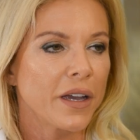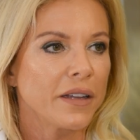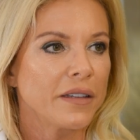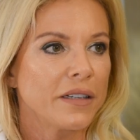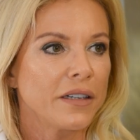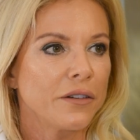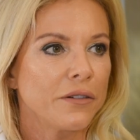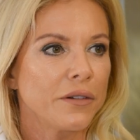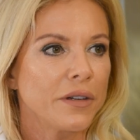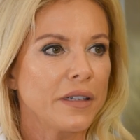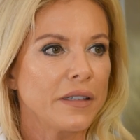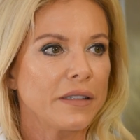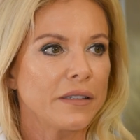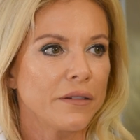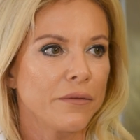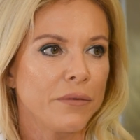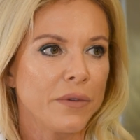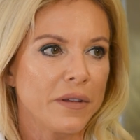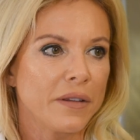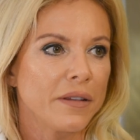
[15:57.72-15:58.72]
categories
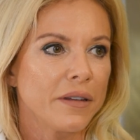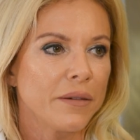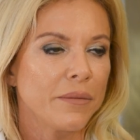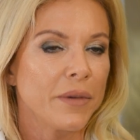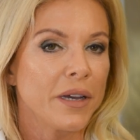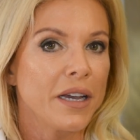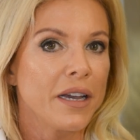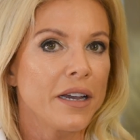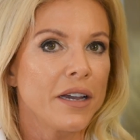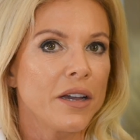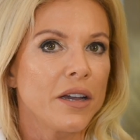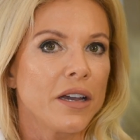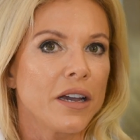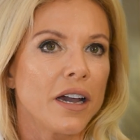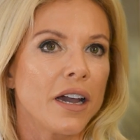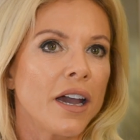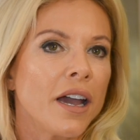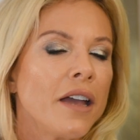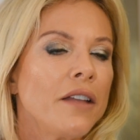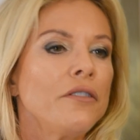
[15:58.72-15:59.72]
with them,
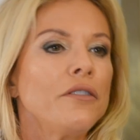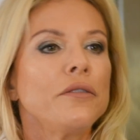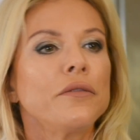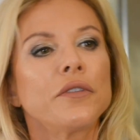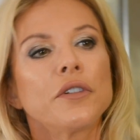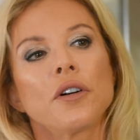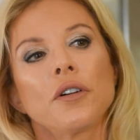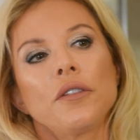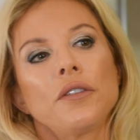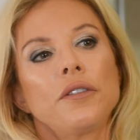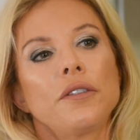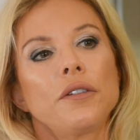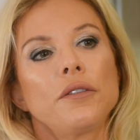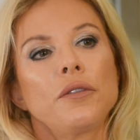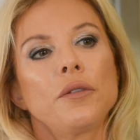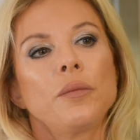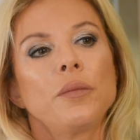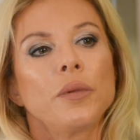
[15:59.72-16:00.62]
and you've got the